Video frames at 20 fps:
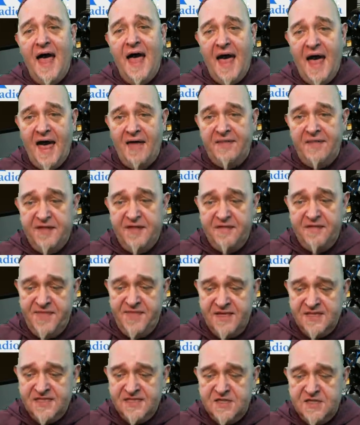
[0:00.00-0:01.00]
And
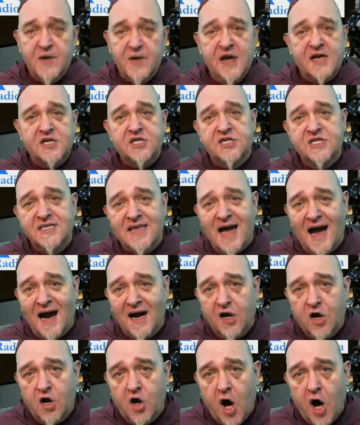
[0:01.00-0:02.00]
these questions
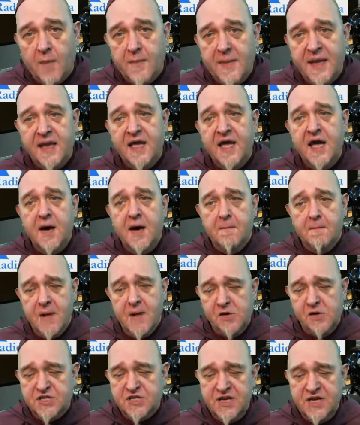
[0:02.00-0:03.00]
are coming
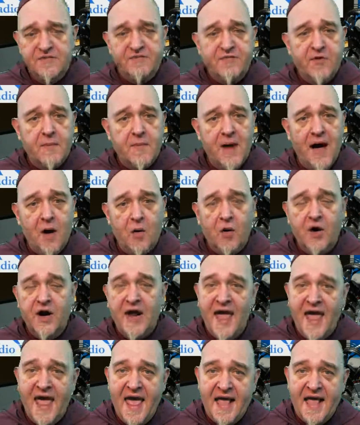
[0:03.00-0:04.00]
mostly from
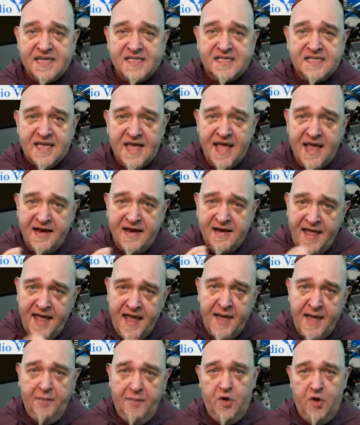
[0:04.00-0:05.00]
our
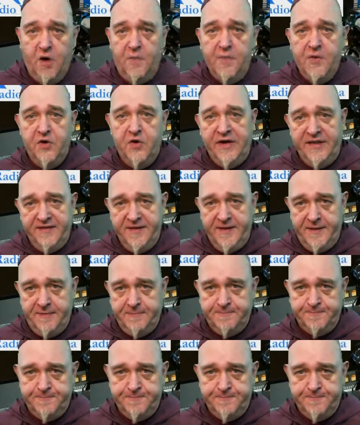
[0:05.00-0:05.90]
S&M community.